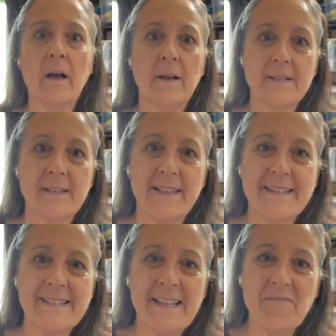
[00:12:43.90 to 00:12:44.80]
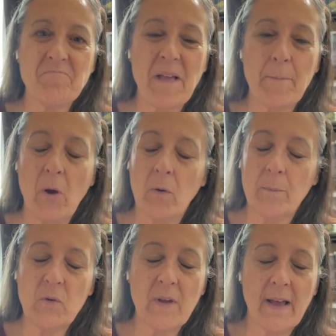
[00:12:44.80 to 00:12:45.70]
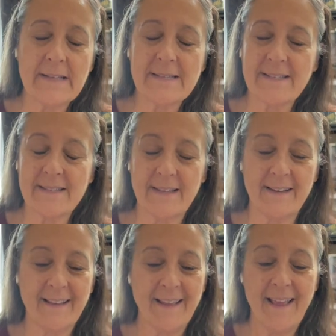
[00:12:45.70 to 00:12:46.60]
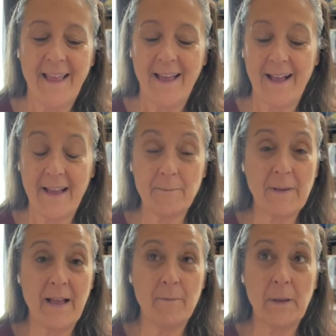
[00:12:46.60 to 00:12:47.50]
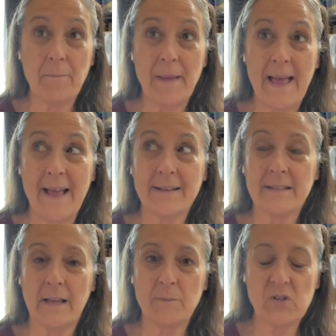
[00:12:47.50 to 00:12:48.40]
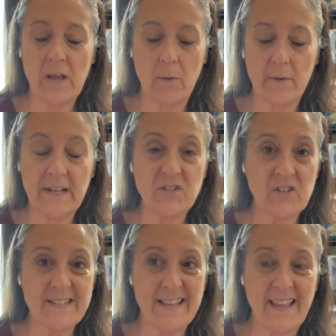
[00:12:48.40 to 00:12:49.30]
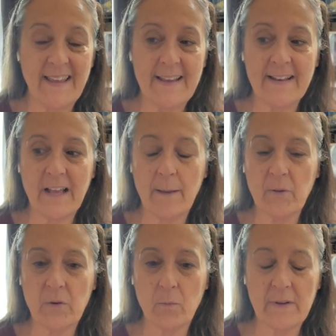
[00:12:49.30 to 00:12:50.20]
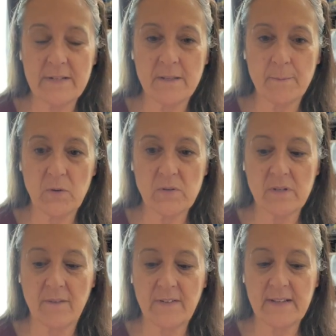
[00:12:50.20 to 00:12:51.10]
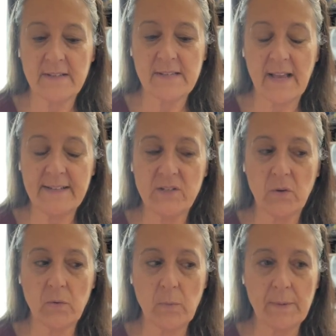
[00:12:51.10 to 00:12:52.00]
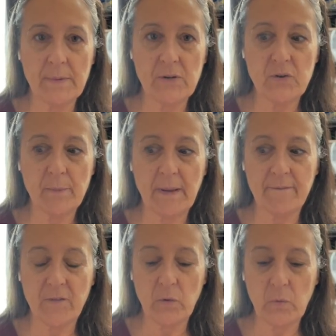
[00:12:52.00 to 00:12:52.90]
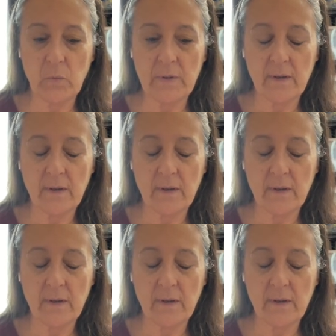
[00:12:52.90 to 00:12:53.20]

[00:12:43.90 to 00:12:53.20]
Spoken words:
So that's it. I'm home, you guys. Listen, I'm unpacked. I'm showered. I just ate. I'm going to run to the post office. I don't know what I'm going to do about food.